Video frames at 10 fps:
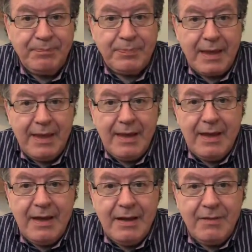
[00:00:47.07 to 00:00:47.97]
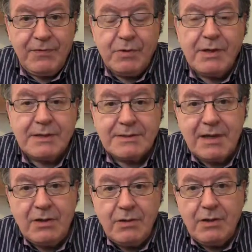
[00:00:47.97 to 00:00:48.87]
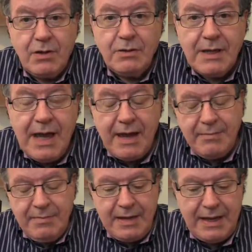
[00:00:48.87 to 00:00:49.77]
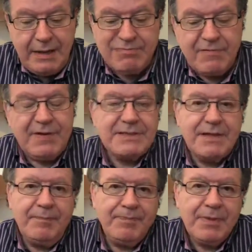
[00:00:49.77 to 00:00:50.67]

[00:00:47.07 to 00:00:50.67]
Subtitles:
A few years ago, along came a professor